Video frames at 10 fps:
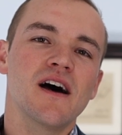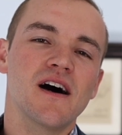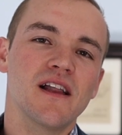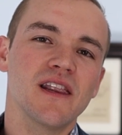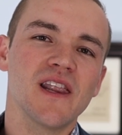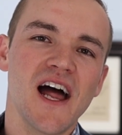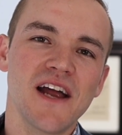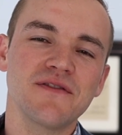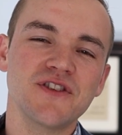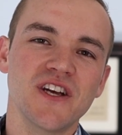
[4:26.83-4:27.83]

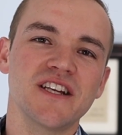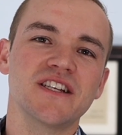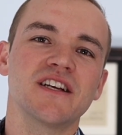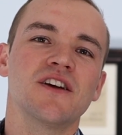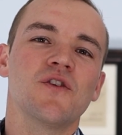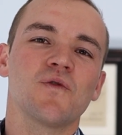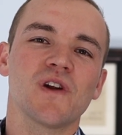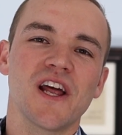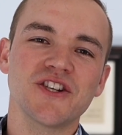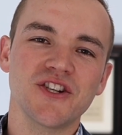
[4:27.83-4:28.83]
life-changing,
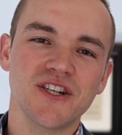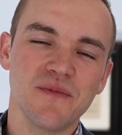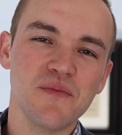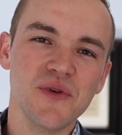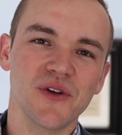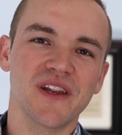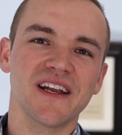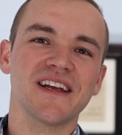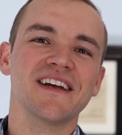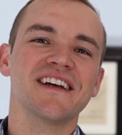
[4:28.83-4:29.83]
relationship-building